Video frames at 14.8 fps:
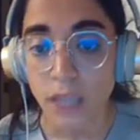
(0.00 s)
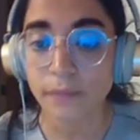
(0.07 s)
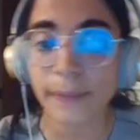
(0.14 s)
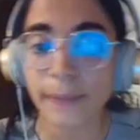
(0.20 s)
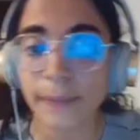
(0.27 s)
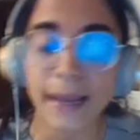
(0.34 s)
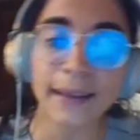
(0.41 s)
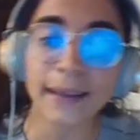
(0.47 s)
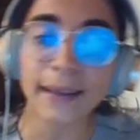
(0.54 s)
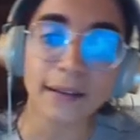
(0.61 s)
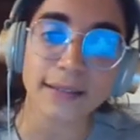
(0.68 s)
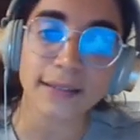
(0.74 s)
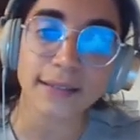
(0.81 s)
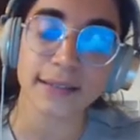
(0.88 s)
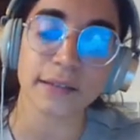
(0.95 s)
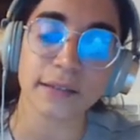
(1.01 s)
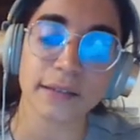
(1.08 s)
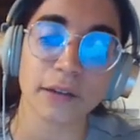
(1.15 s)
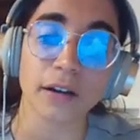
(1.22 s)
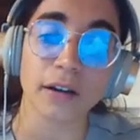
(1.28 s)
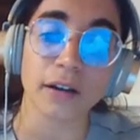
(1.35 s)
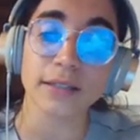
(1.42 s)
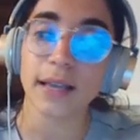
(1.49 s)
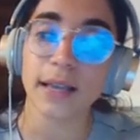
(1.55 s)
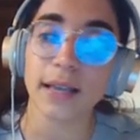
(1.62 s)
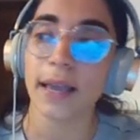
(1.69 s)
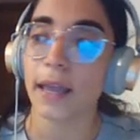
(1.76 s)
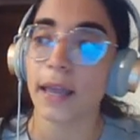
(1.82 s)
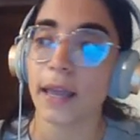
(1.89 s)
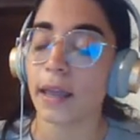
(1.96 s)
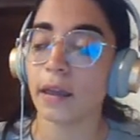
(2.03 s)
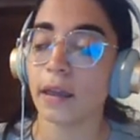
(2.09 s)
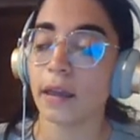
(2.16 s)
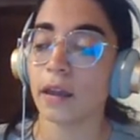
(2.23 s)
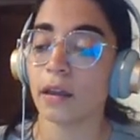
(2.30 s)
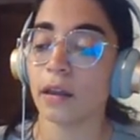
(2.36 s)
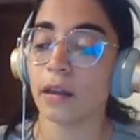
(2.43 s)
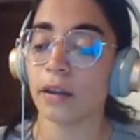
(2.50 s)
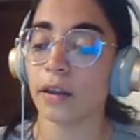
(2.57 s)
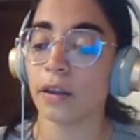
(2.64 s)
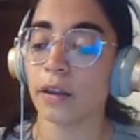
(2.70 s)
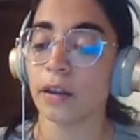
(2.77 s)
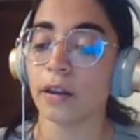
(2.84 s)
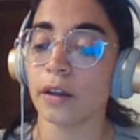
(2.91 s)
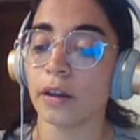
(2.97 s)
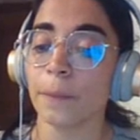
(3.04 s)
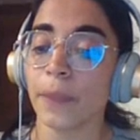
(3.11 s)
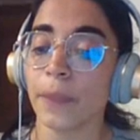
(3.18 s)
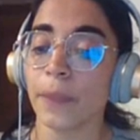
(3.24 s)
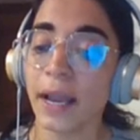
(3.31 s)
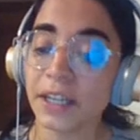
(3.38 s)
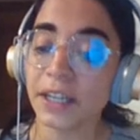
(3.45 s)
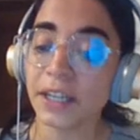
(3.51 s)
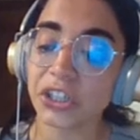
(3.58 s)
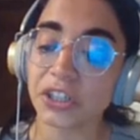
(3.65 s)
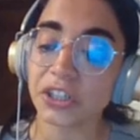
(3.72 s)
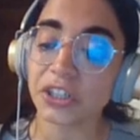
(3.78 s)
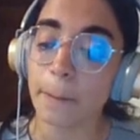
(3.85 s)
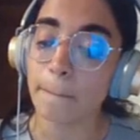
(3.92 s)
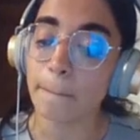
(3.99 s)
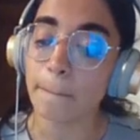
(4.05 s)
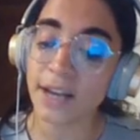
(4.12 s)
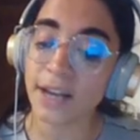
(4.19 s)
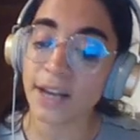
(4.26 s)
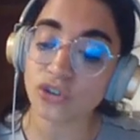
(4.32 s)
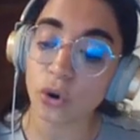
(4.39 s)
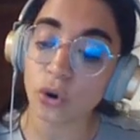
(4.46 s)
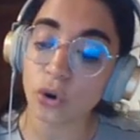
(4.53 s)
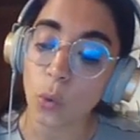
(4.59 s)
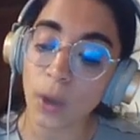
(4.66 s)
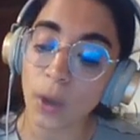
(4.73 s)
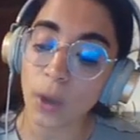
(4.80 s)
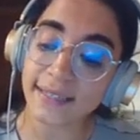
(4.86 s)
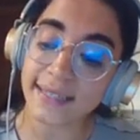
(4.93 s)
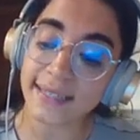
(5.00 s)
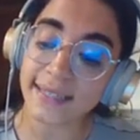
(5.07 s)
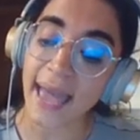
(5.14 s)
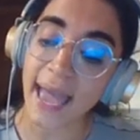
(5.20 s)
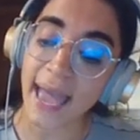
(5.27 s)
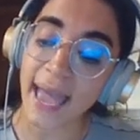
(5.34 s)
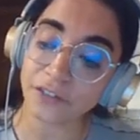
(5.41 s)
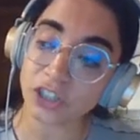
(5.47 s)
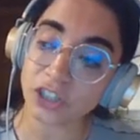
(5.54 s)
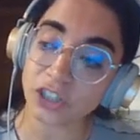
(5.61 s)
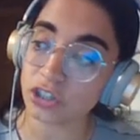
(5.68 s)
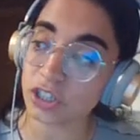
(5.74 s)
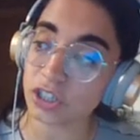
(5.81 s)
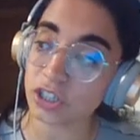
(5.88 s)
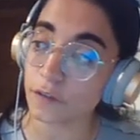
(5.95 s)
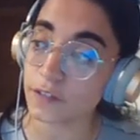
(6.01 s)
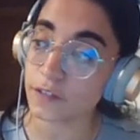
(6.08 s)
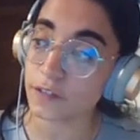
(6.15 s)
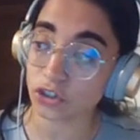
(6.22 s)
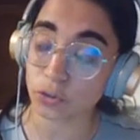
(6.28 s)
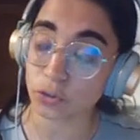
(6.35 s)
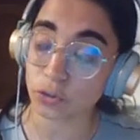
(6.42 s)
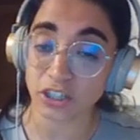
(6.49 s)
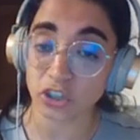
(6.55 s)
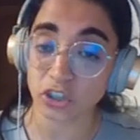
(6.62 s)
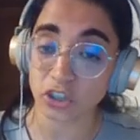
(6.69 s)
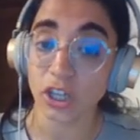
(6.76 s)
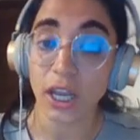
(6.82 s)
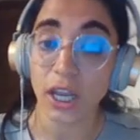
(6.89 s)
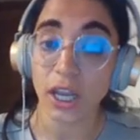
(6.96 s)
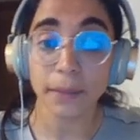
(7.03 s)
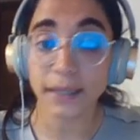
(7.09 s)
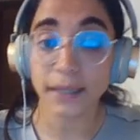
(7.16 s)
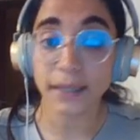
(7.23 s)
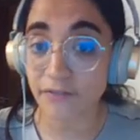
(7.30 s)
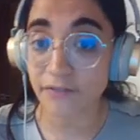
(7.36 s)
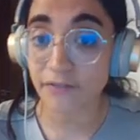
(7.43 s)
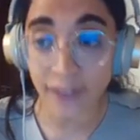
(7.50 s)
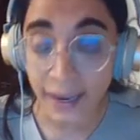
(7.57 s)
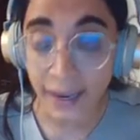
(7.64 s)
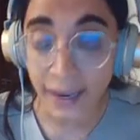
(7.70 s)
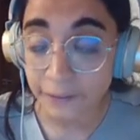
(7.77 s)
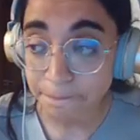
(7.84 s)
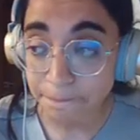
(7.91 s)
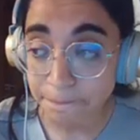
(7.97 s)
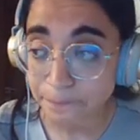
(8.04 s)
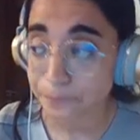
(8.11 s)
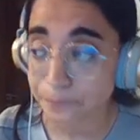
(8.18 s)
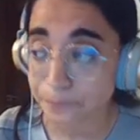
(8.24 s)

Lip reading: So in mechanical system, guys, I should measure what is the efficiency of such machine because in fact,